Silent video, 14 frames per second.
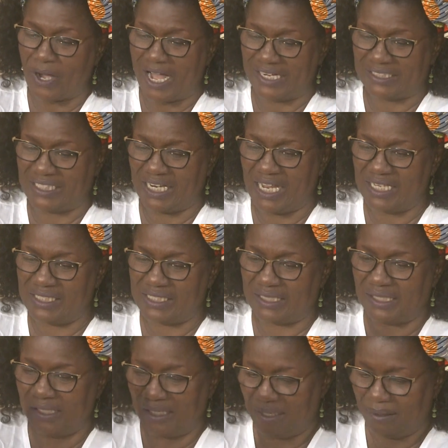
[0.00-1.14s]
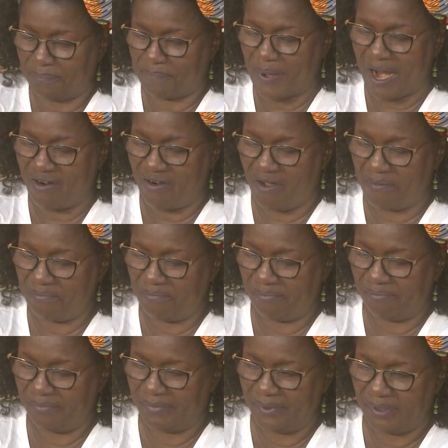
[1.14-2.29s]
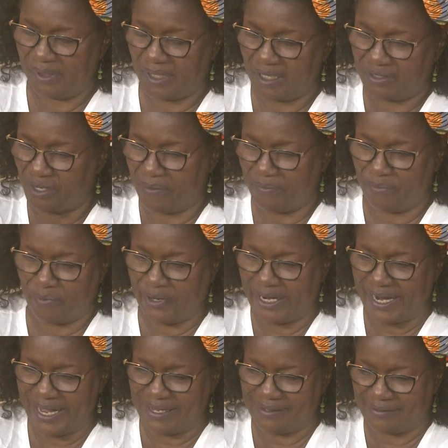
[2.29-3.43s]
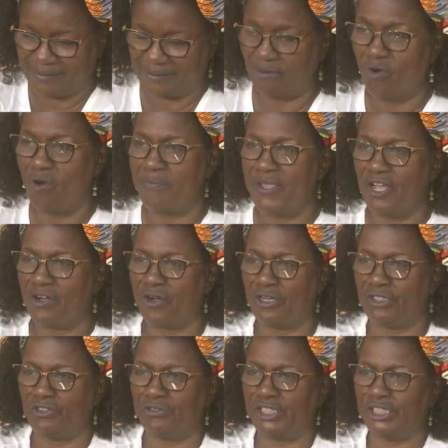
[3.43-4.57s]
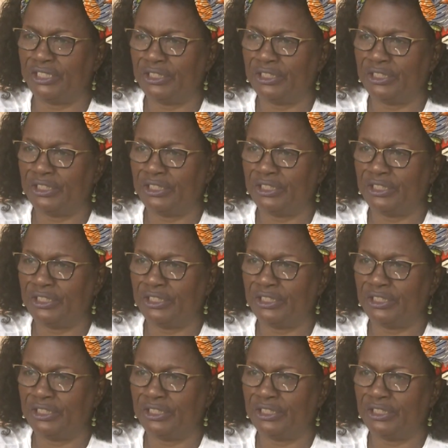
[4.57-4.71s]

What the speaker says: Potters, Param, and somewhere else, Obia country.